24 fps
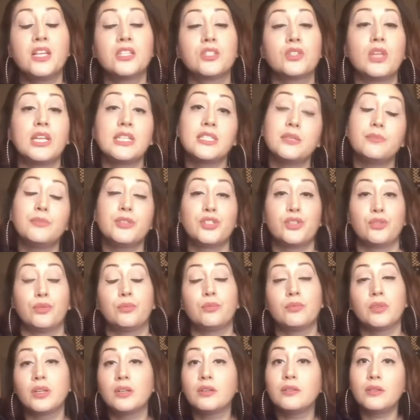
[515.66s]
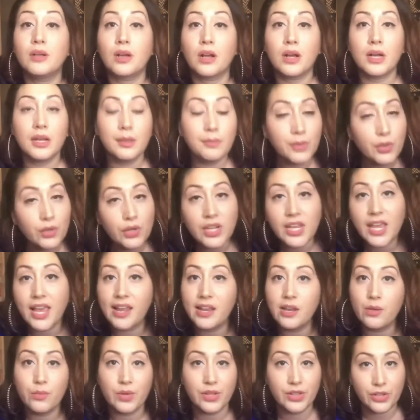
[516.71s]
So that's number two.
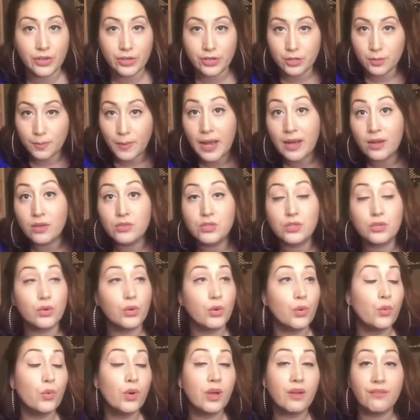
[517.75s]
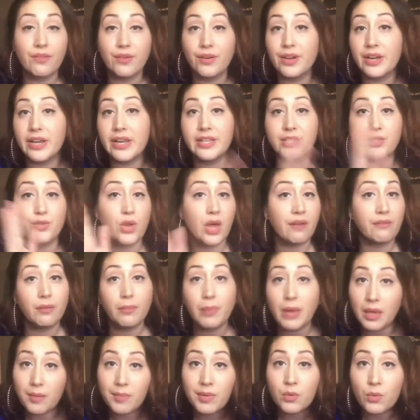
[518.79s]
Communicating with your spouse or whoever it is you have a
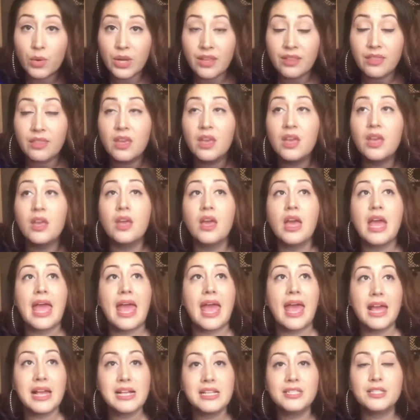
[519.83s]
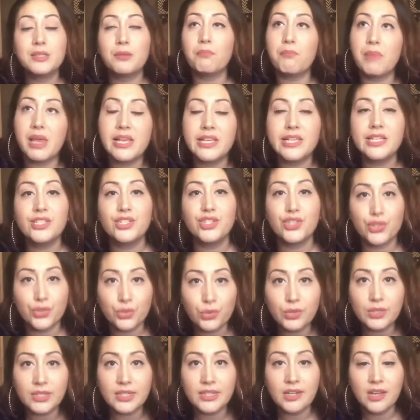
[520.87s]
baby with, and making
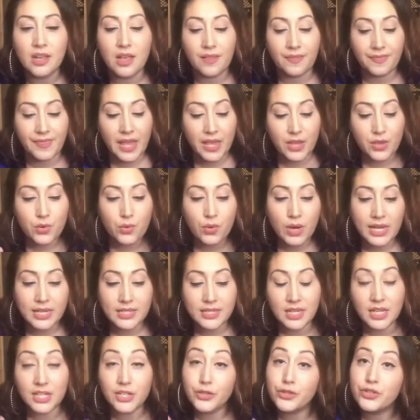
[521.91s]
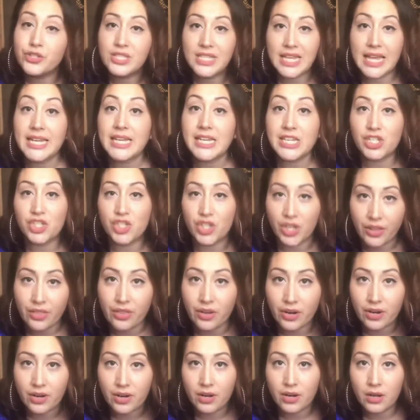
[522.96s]
sure that you guys understand each
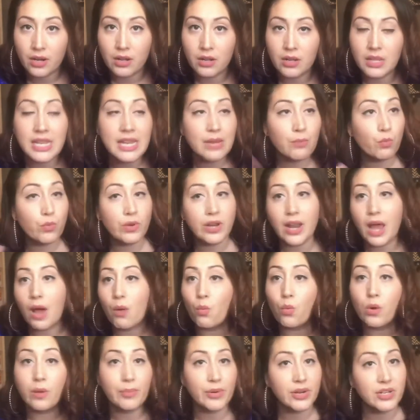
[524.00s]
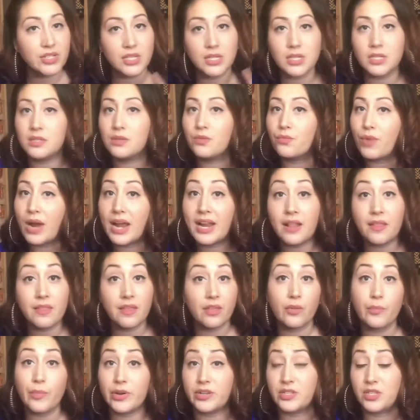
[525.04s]
other. Not one person isn't right and
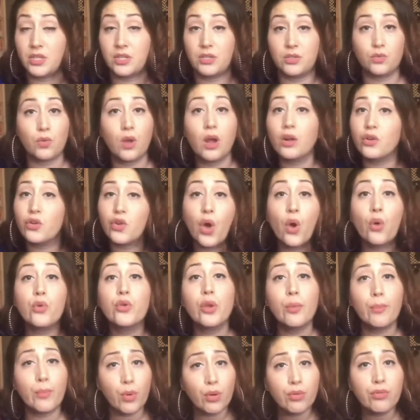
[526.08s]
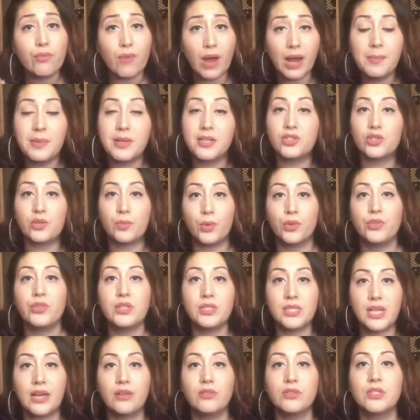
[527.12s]
the other person is wrong. No, you're both right, because you're both
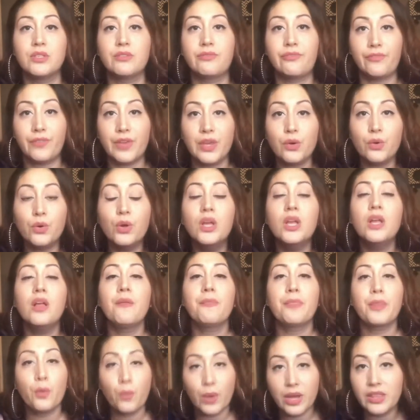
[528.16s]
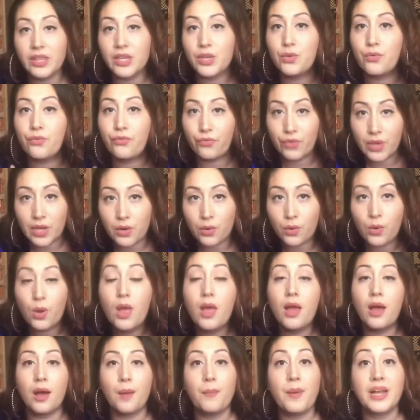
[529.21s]
entitled to feel the way that you feel
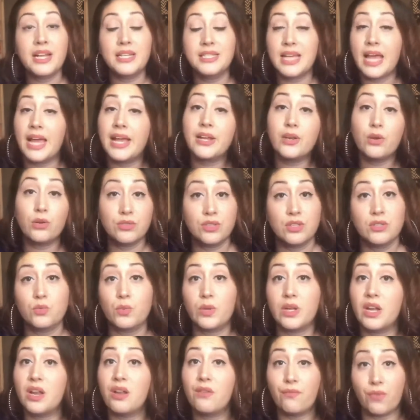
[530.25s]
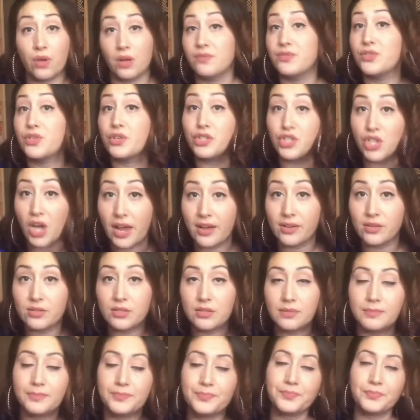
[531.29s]
about a diagnosis when it involves your child.
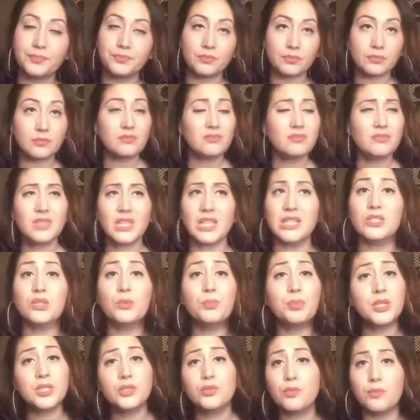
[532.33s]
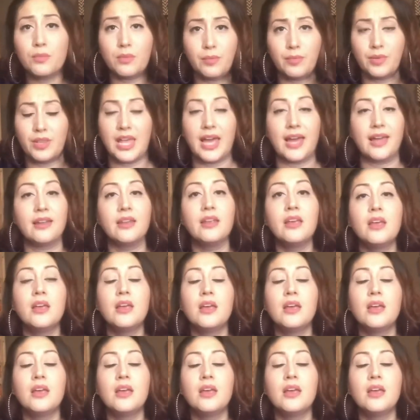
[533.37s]
So please remember that,